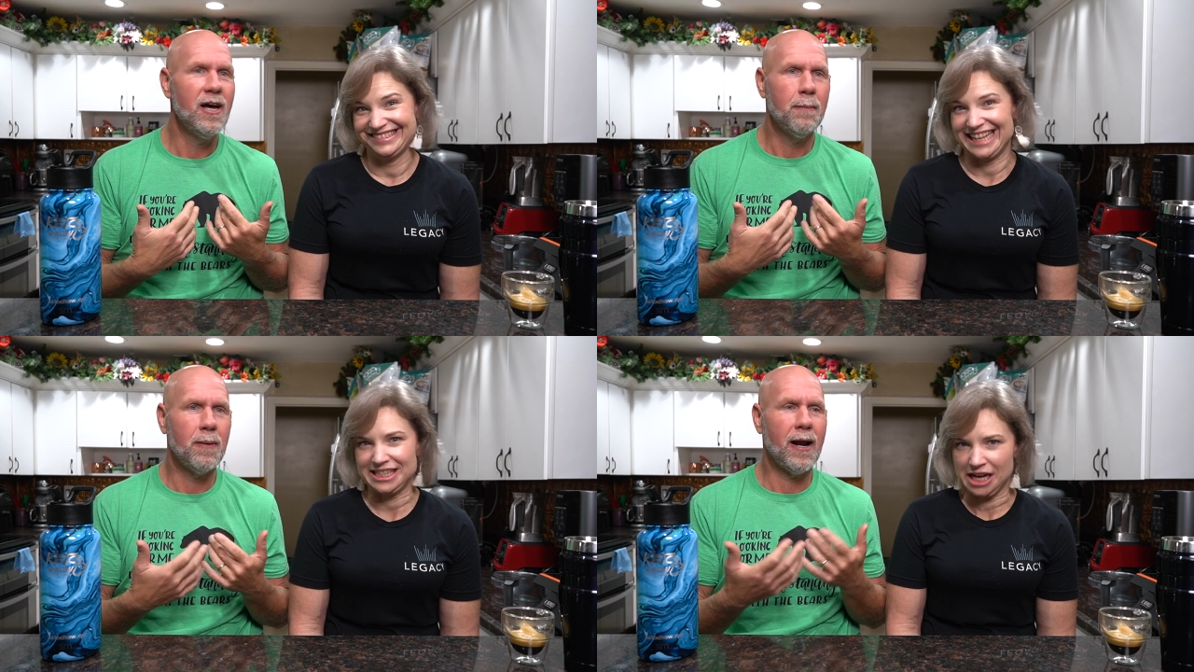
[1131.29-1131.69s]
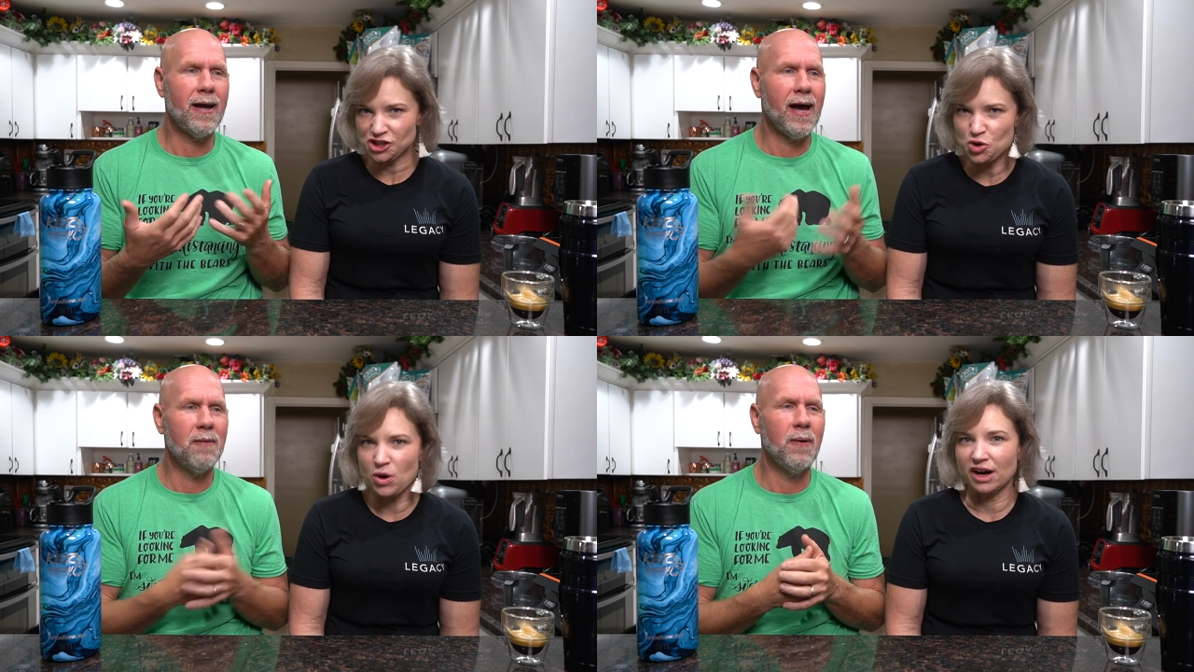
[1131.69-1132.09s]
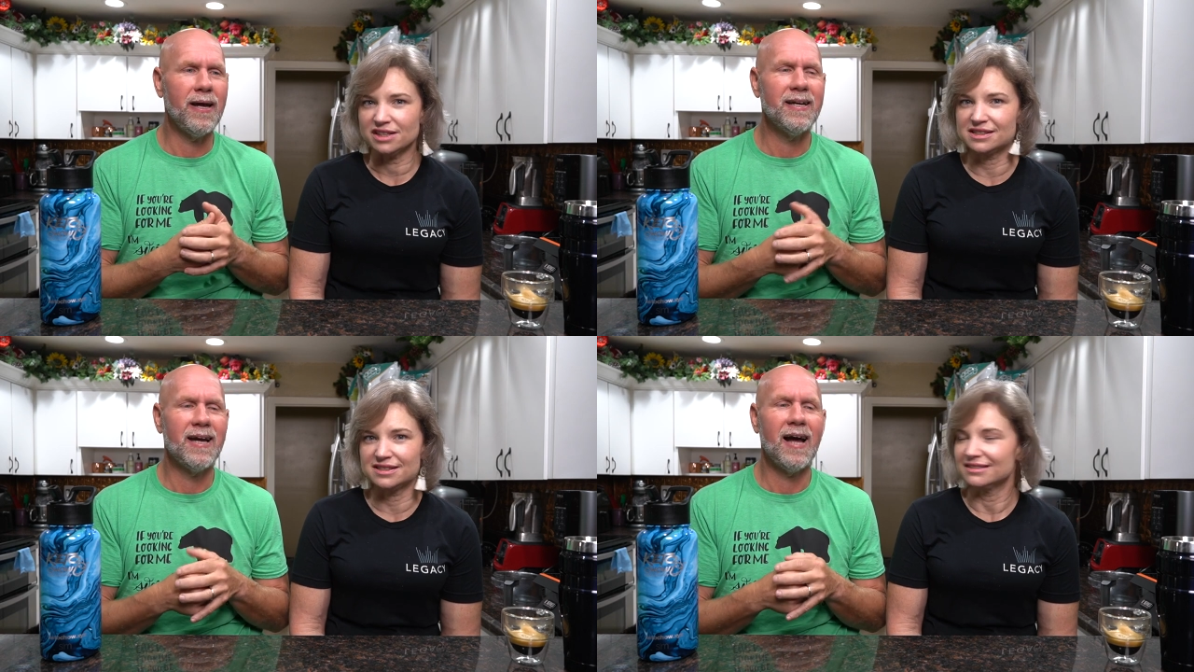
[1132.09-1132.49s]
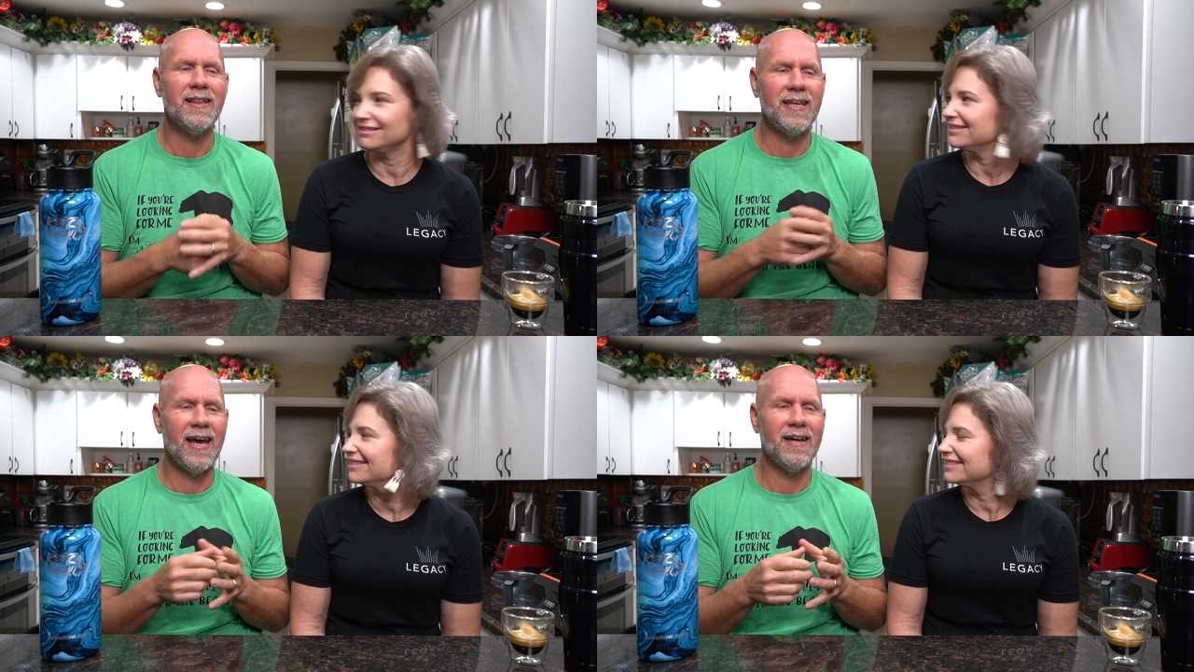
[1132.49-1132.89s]
Speaker 1: That's not yours. I went and
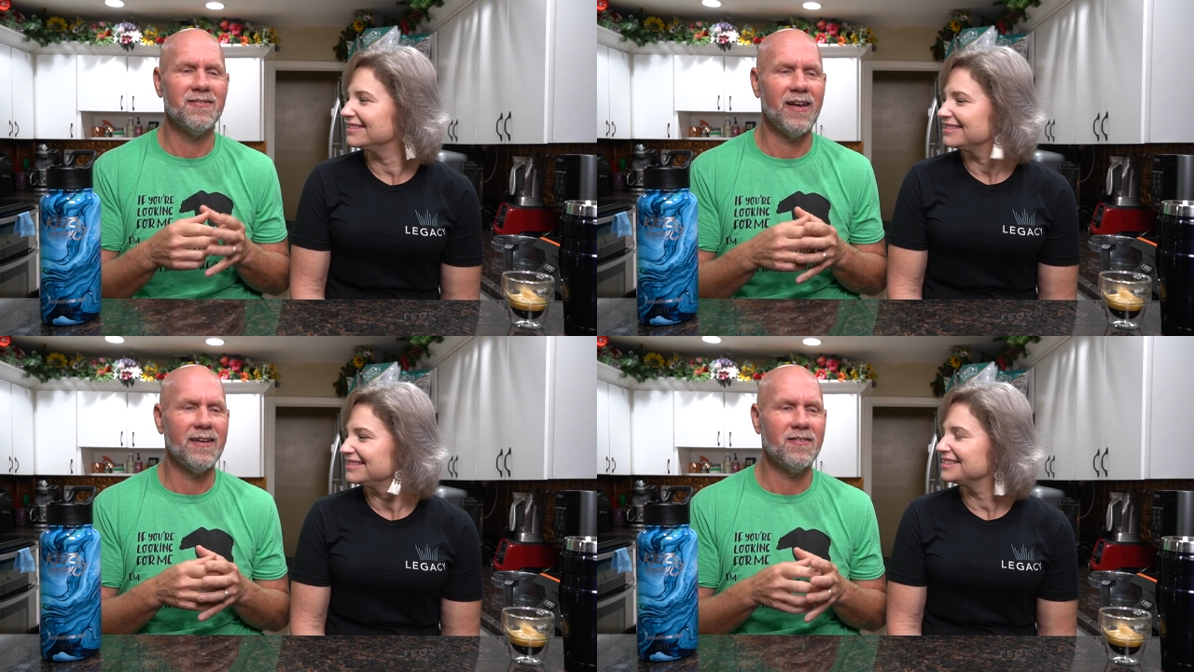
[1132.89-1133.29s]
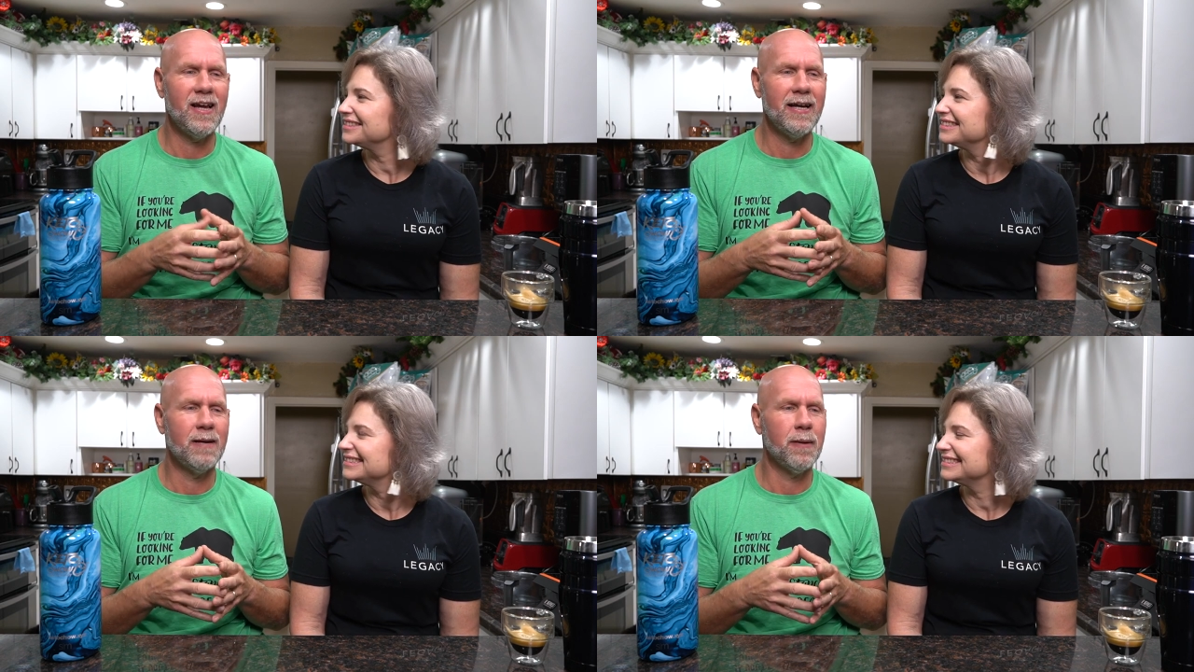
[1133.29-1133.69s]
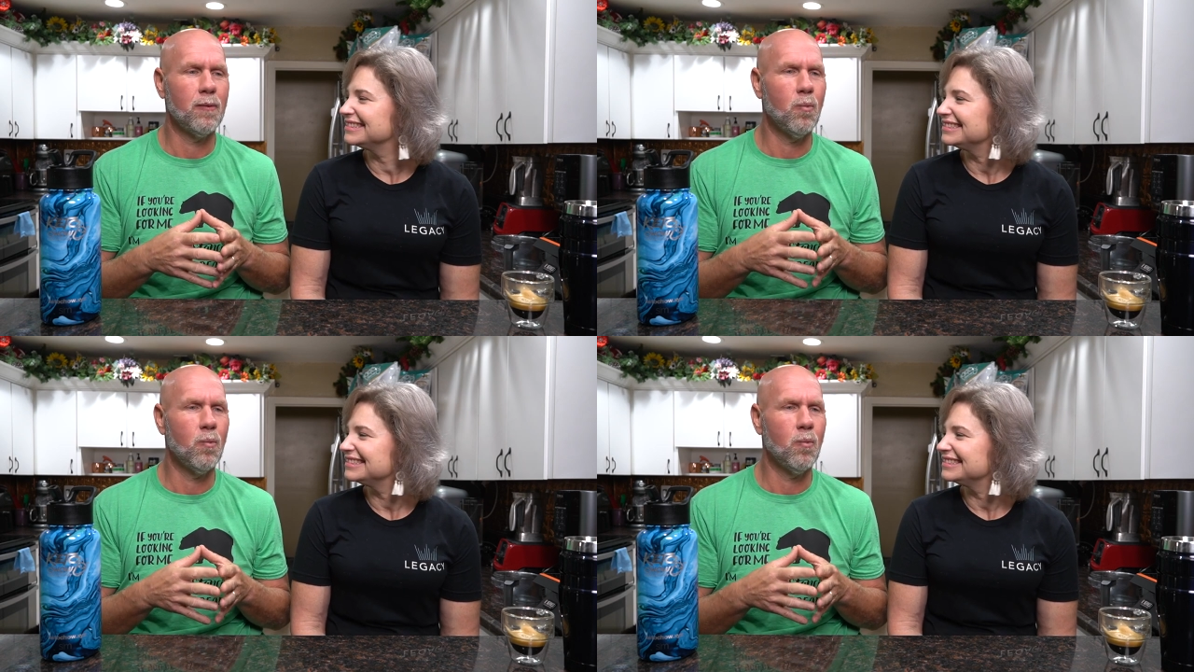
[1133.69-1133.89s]
got the eggs last night and I'm like,